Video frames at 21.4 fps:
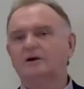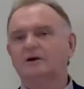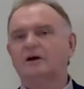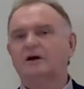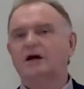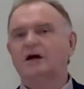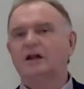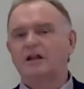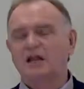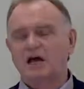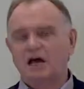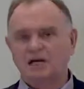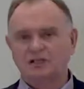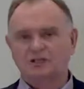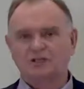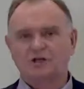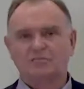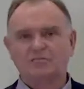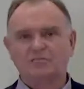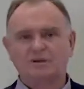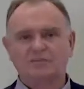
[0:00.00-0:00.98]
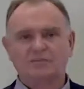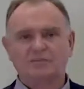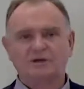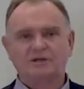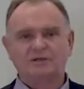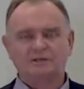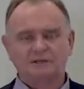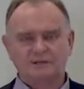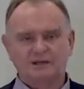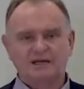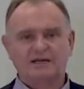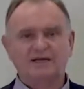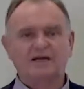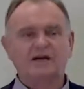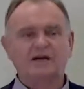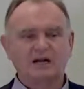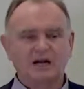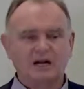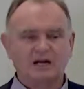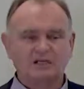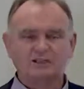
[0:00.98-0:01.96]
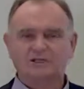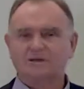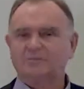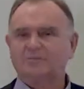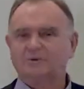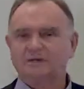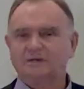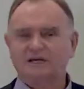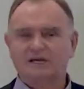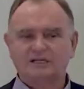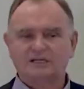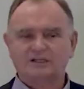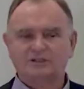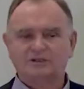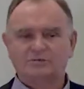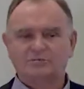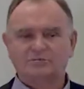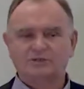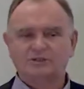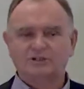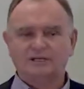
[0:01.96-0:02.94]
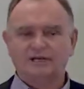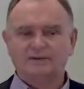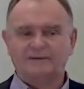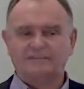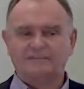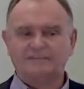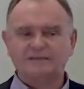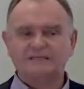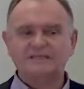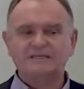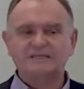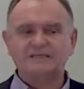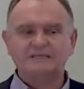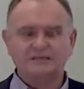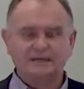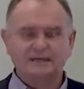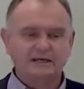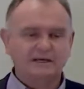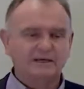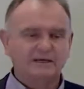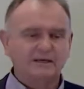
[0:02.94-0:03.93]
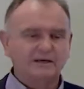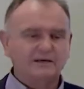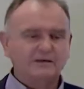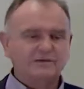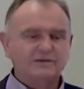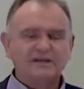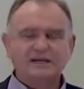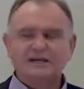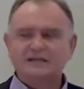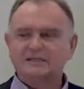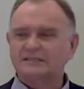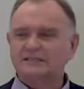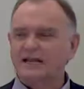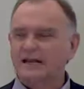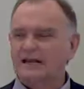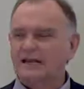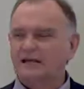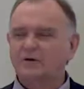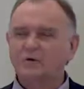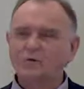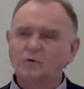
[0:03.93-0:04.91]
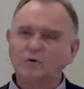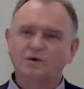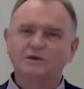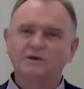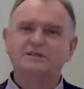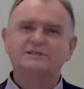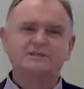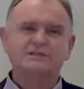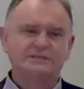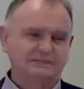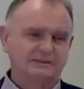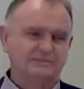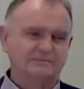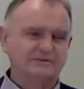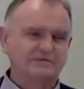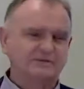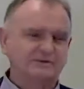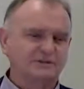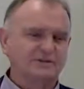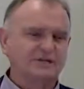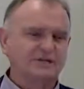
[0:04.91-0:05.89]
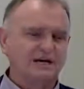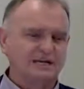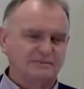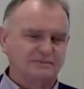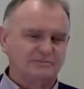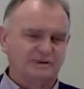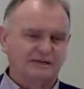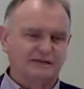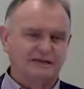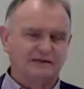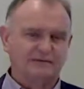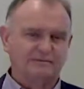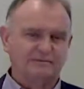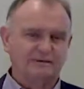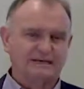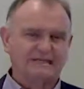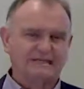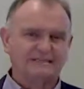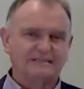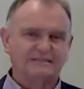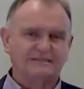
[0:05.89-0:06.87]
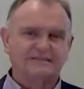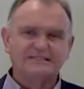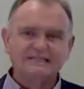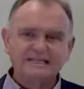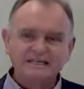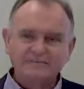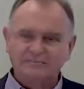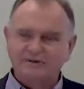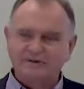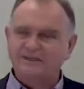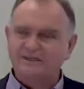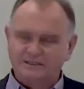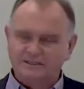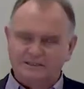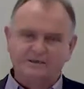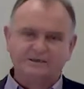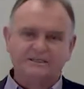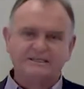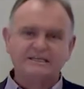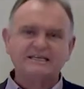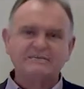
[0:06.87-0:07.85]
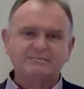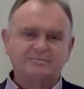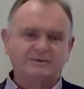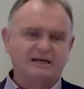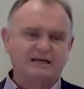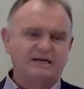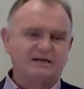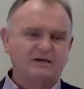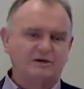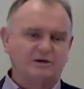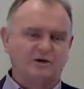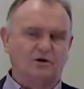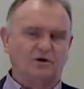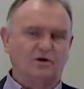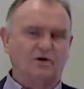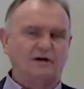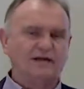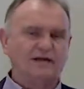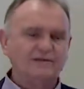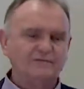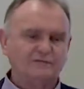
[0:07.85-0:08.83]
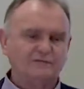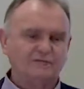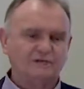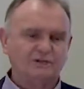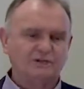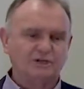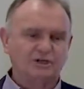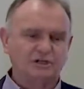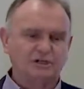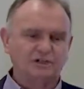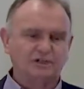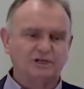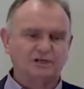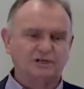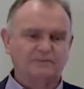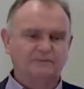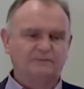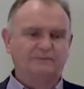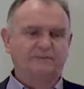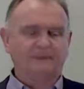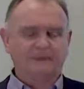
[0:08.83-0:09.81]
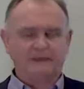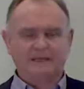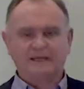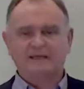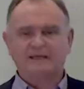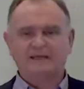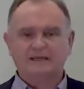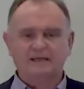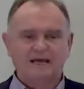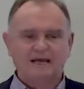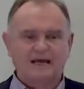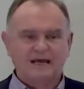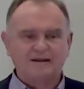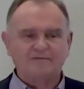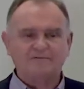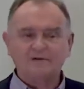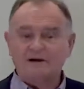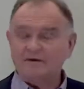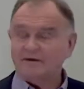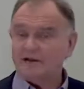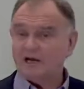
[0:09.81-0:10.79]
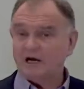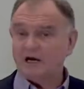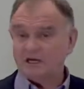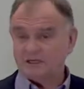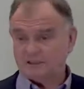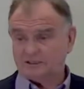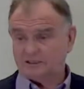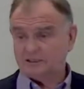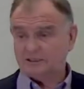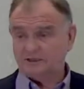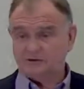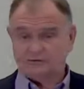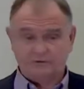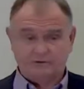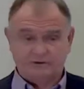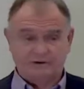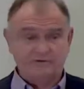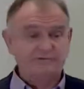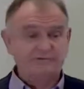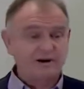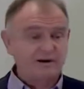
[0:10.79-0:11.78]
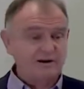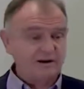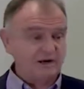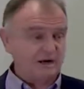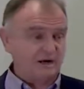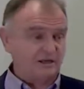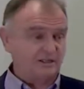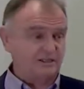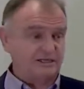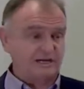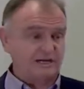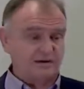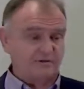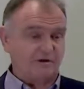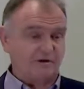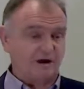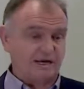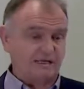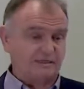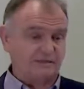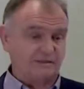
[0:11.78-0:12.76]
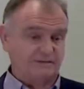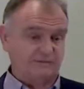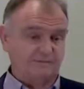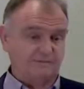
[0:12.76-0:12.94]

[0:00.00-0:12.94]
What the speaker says: a large commitment and a large company like Schlumberger. This is things like coordinate systems for seismic. It's deep in your infrastructure and very hard to do and very hard to get right.